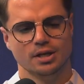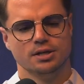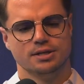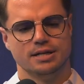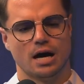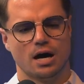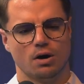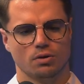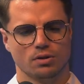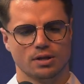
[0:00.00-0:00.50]

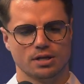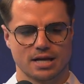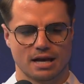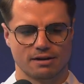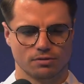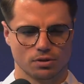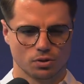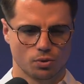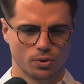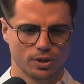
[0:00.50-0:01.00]
Now, let's
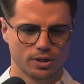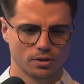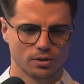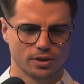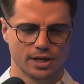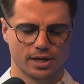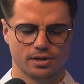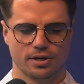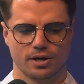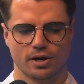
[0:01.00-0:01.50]
have a quick
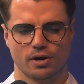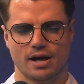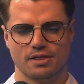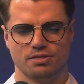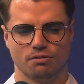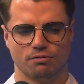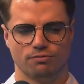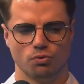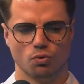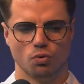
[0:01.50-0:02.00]
look here at
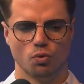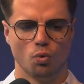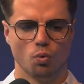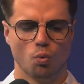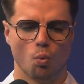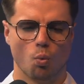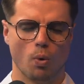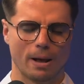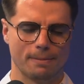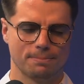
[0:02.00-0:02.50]
the full
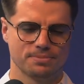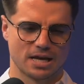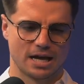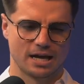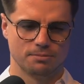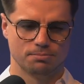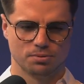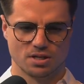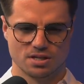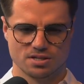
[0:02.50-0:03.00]

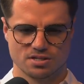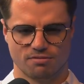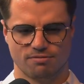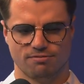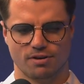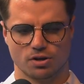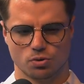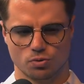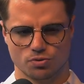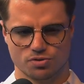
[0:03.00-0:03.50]
website plus
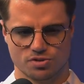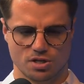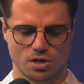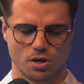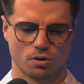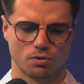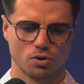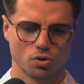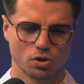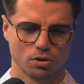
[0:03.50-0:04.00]
funnel
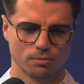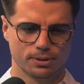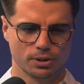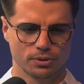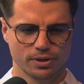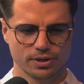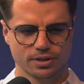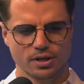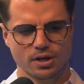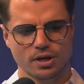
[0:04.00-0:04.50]
CRO
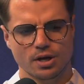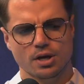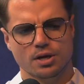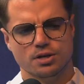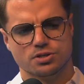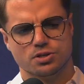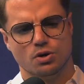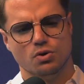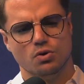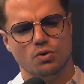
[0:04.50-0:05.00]
component.
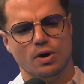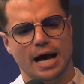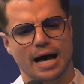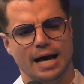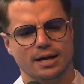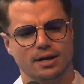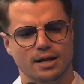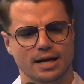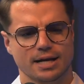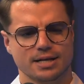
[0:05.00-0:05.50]
So
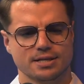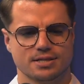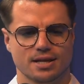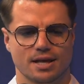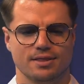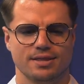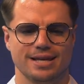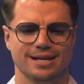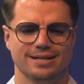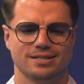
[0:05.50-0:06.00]
analyze
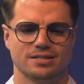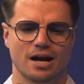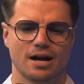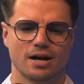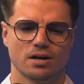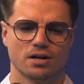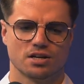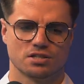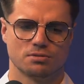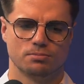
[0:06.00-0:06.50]
the
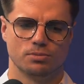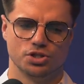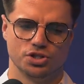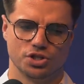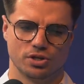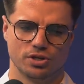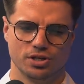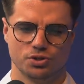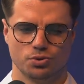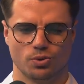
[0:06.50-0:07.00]
entire customer
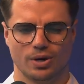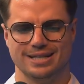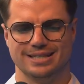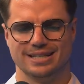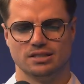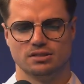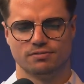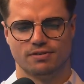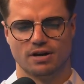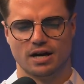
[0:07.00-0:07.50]
journey to
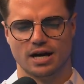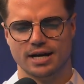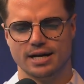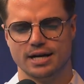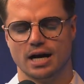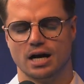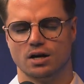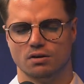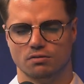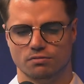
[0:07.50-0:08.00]
identify
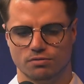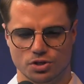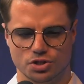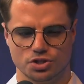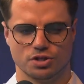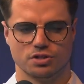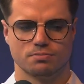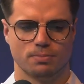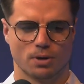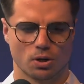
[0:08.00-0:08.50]

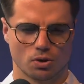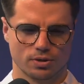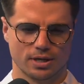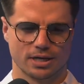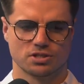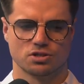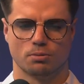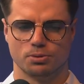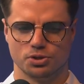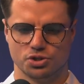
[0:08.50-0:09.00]
conversions,
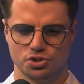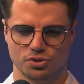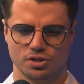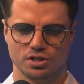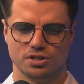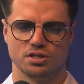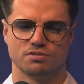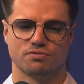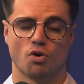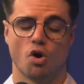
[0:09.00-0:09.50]
bottlenecks,
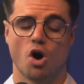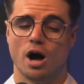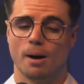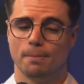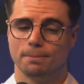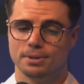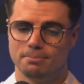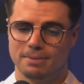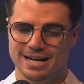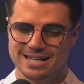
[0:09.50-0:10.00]
opportunities for
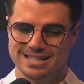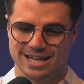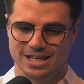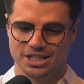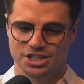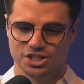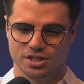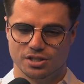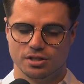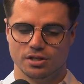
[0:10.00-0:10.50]

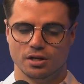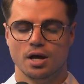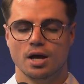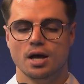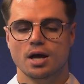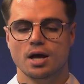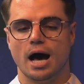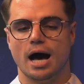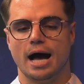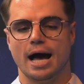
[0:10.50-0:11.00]
optimization,
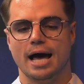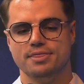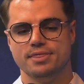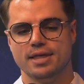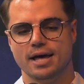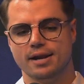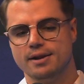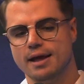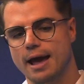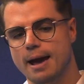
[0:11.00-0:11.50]
and
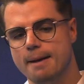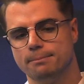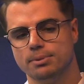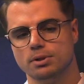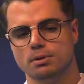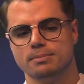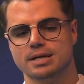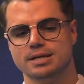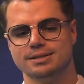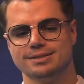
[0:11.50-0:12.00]
then
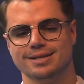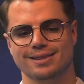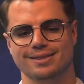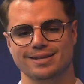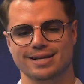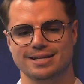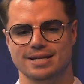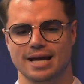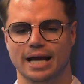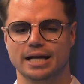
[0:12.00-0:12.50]
implement
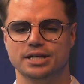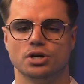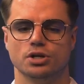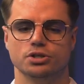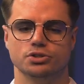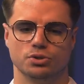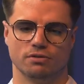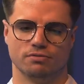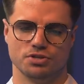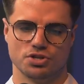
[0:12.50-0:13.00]
the
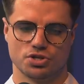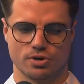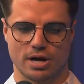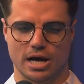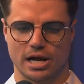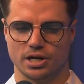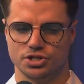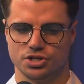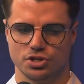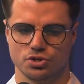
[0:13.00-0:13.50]
data-driven
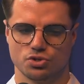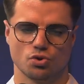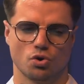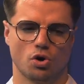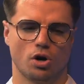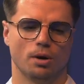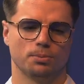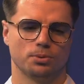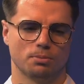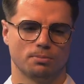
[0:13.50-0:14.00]
strategies to
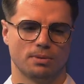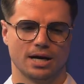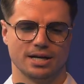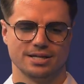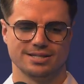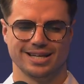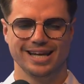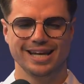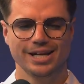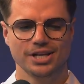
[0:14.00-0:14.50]

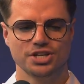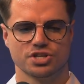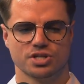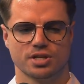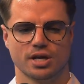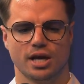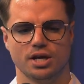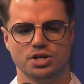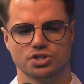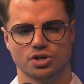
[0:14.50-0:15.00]
optimize each
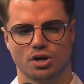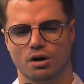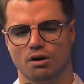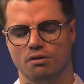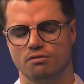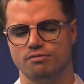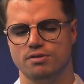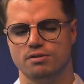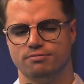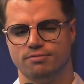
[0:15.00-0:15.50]
stage
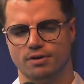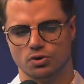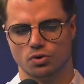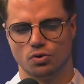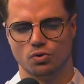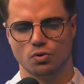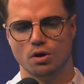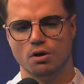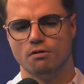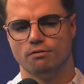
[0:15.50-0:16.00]
of the
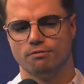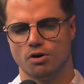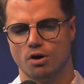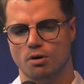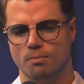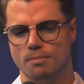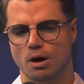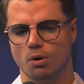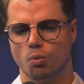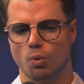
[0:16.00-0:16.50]
funnel
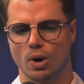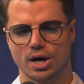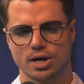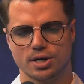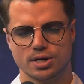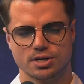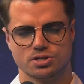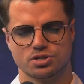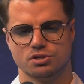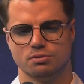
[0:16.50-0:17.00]
from
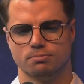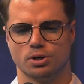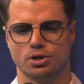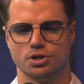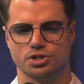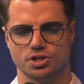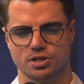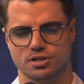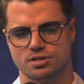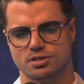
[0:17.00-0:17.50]
awareness to
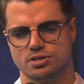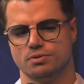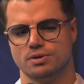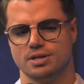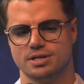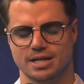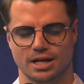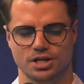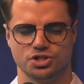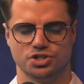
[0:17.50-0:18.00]
purchase to
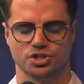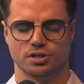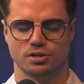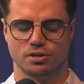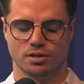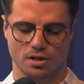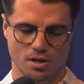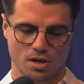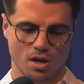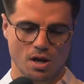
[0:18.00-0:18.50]

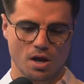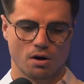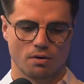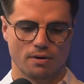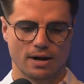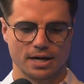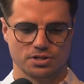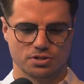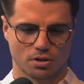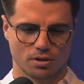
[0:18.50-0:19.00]
retention.
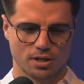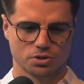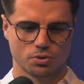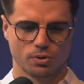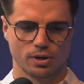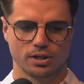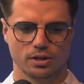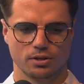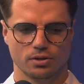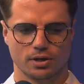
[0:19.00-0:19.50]
Right, so let's
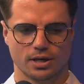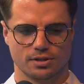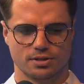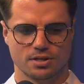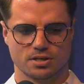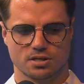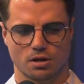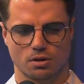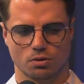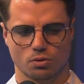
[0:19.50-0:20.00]
quickly look at
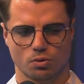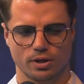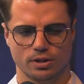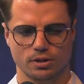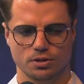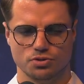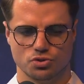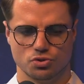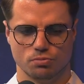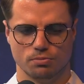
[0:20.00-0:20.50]
this. I'll
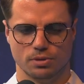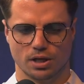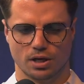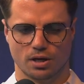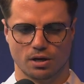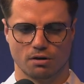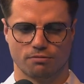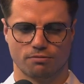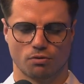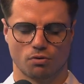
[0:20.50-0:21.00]
quickly zoom in
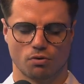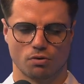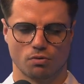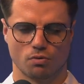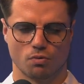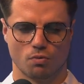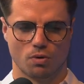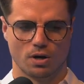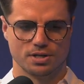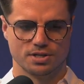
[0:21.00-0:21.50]
here for
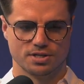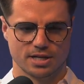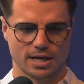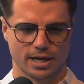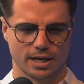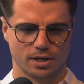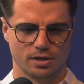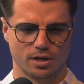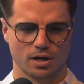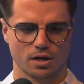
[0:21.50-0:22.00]
1
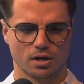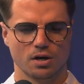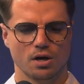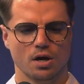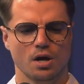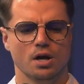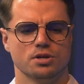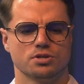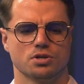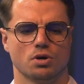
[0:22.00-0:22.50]
second here.
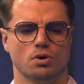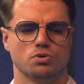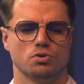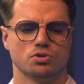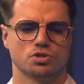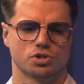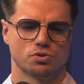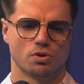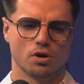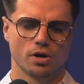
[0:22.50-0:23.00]
So
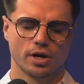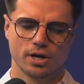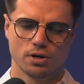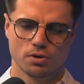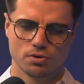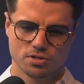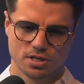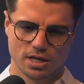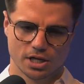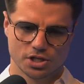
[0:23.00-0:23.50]
strong hero
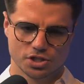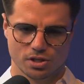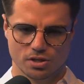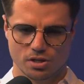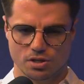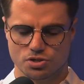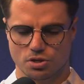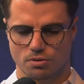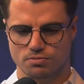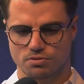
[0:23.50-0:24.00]
section
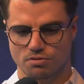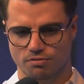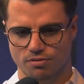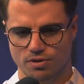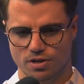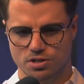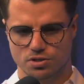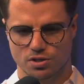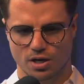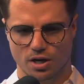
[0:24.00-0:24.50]
in terms of
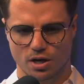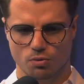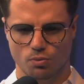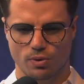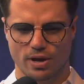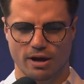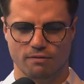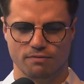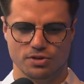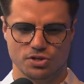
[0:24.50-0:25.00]
this here,
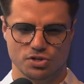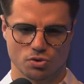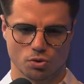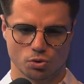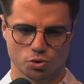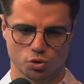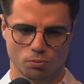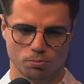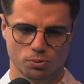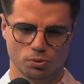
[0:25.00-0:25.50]
we have the
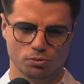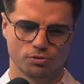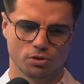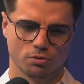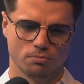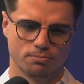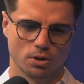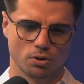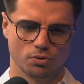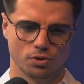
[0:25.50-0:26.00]
social proof
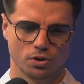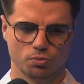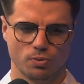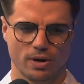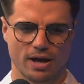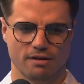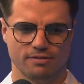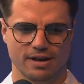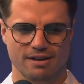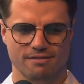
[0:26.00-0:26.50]
component.
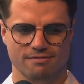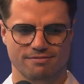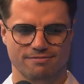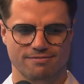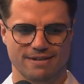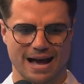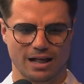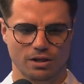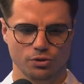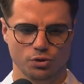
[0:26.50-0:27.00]
We have a
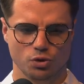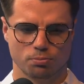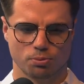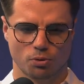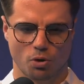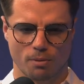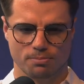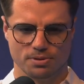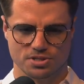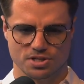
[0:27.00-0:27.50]
value
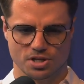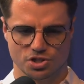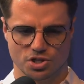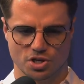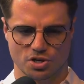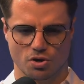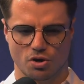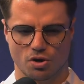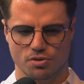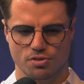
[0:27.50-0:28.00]

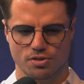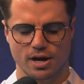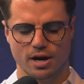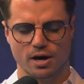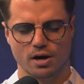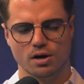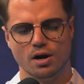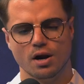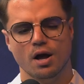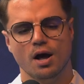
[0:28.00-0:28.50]
proposition on
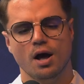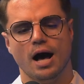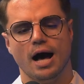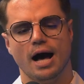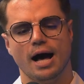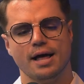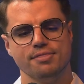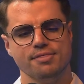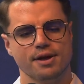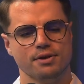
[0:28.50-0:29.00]
there.
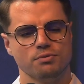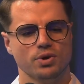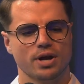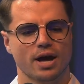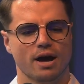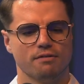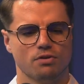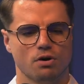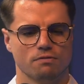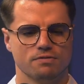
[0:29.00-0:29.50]
And then we
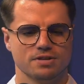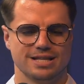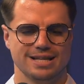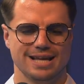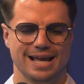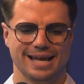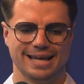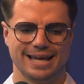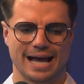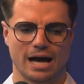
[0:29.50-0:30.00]
have
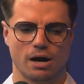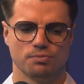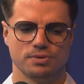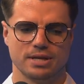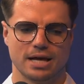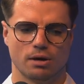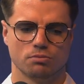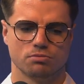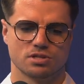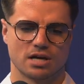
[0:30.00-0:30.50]
obviously a
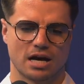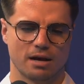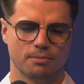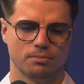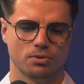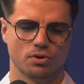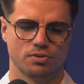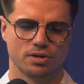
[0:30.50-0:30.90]
countdown timer.